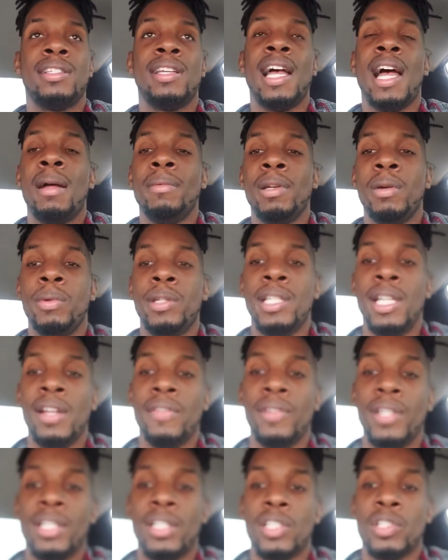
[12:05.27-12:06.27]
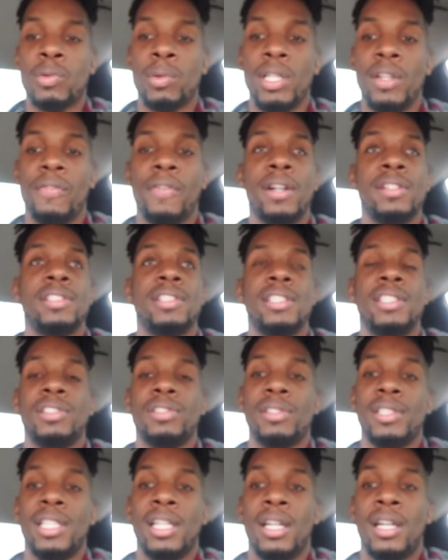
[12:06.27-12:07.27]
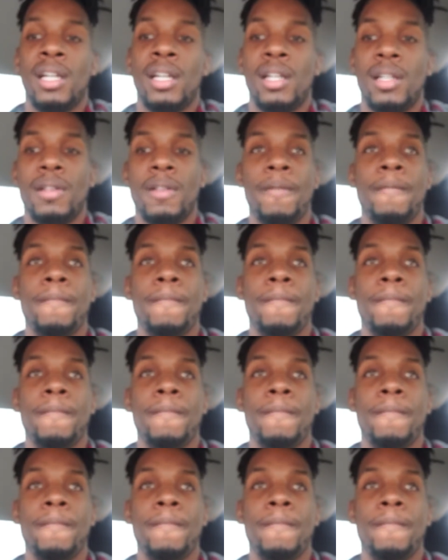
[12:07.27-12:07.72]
time that we live in the 21st century, y'all.